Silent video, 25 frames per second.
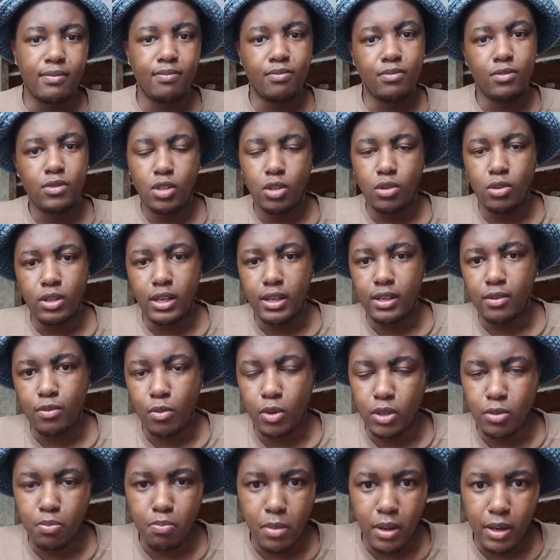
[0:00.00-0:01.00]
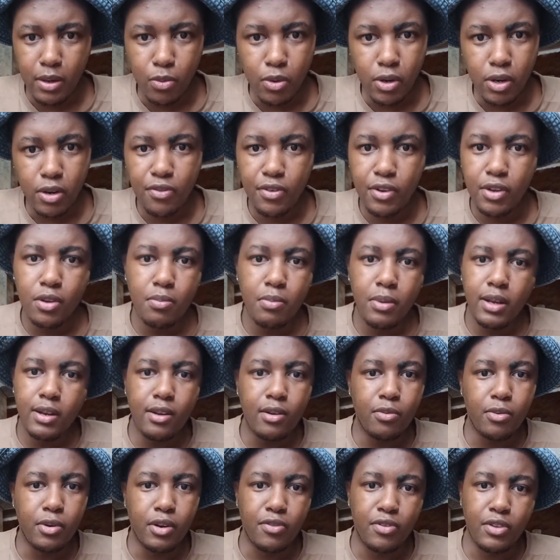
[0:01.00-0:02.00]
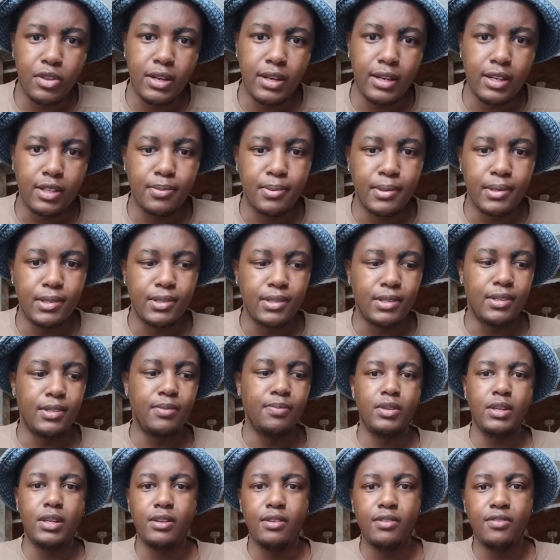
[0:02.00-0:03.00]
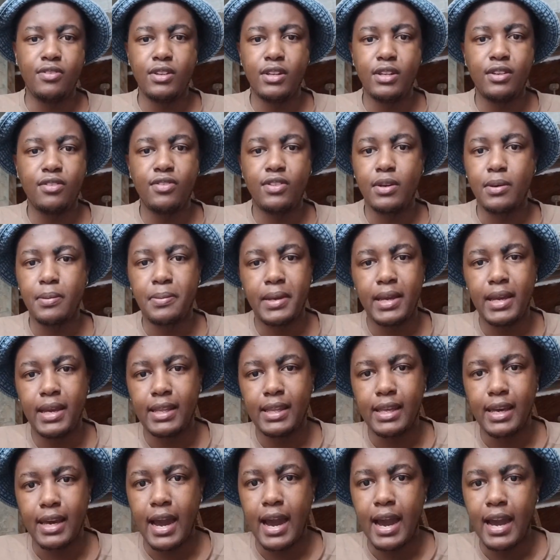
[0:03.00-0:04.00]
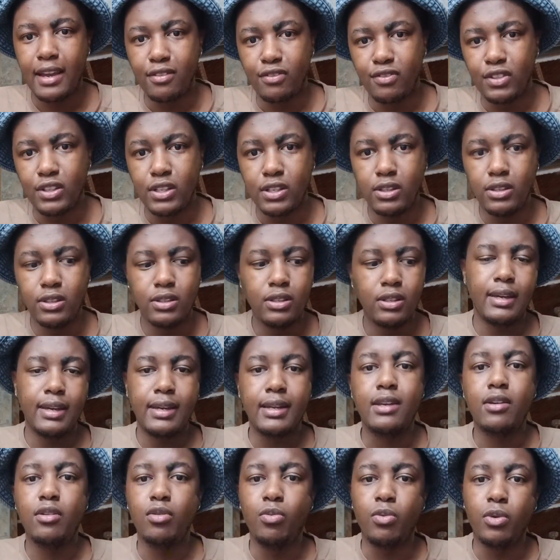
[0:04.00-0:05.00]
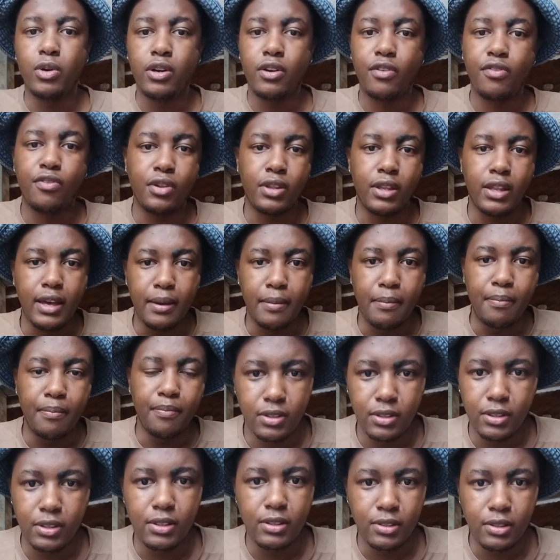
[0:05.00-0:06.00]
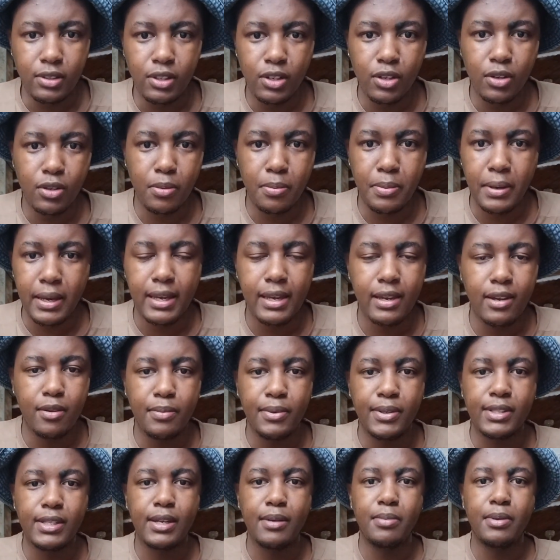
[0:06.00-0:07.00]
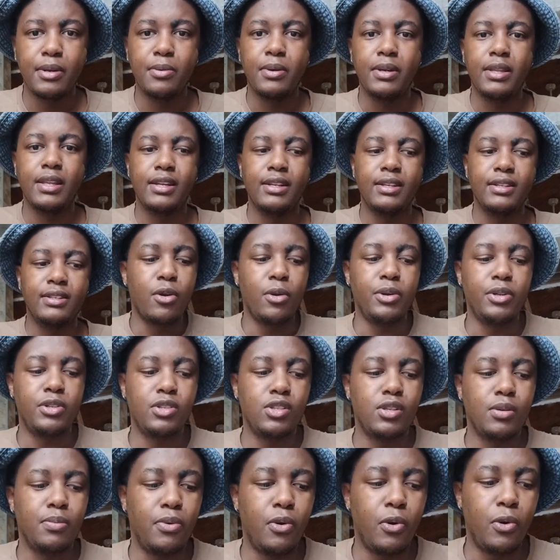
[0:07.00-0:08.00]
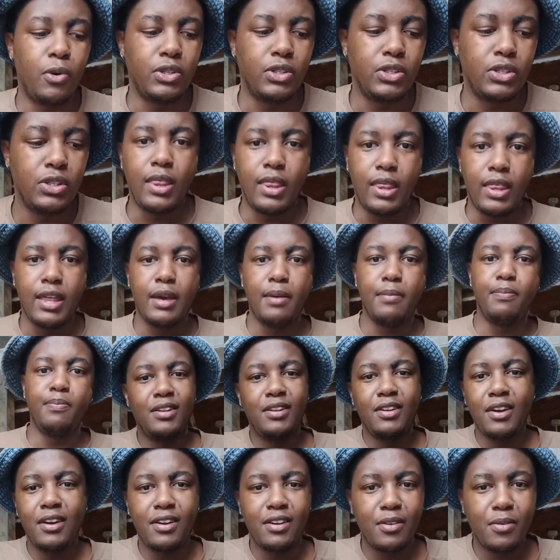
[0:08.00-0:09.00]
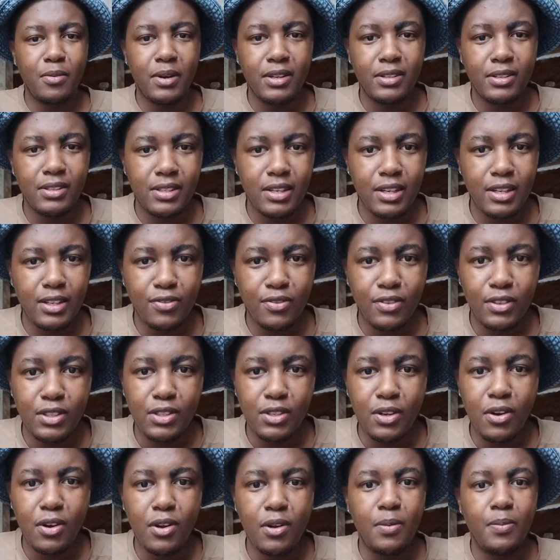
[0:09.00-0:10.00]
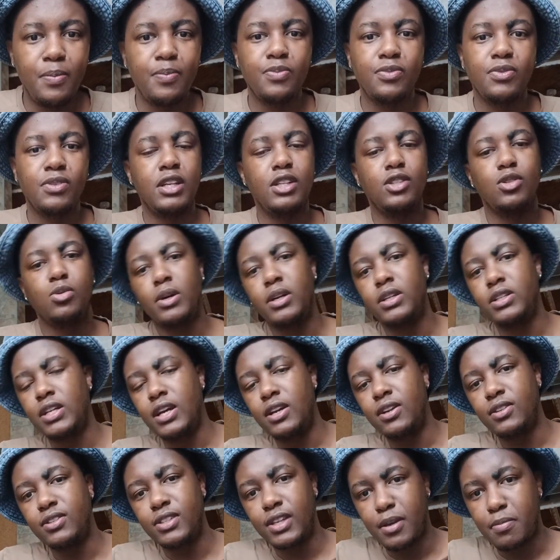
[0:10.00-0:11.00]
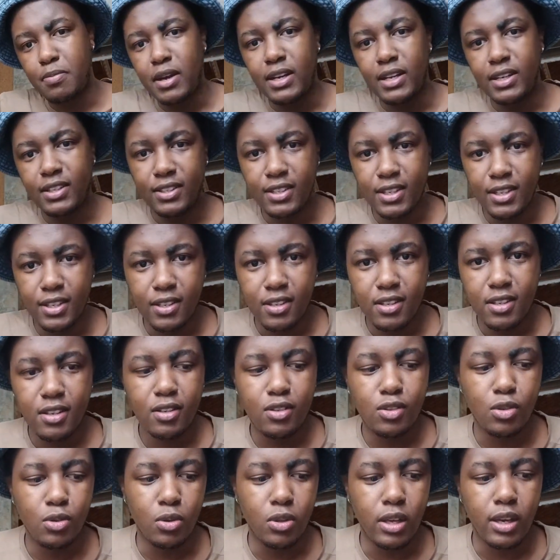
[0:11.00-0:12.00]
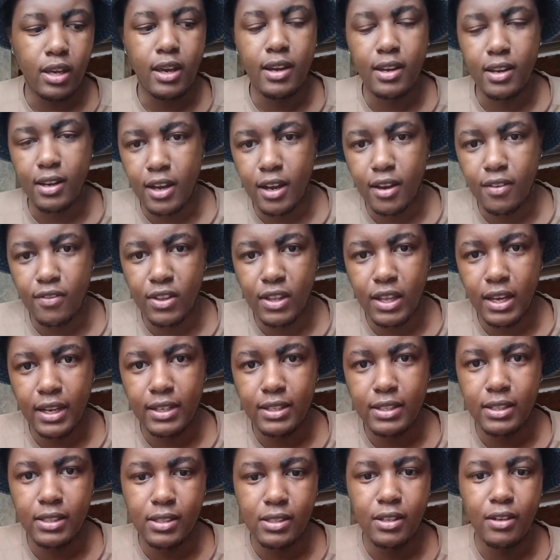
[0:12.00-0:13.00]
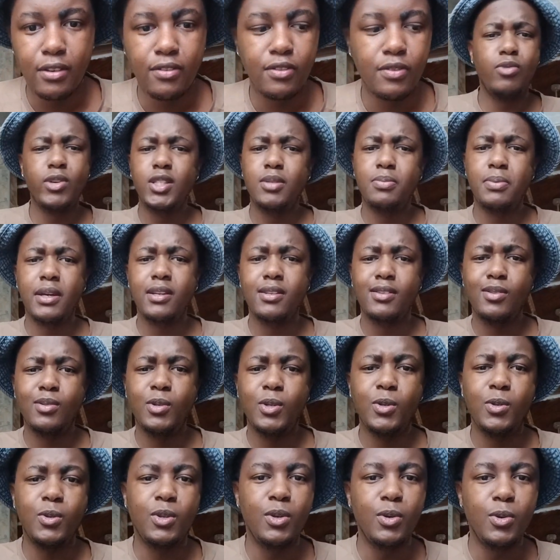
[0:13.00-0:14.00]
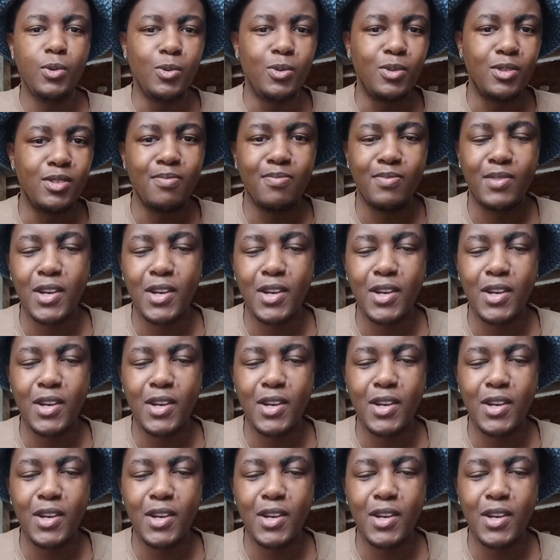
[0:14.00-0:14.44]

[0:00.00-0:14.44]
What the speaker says: So like what might work for you might not work for the next person. Even if they're paying like high fees, it could work for them. Their banking could be set up in a way that is going to support them. Not a one size fits all. That's why channels like mine exist, to like uncover that and stuff. Which bank do you use?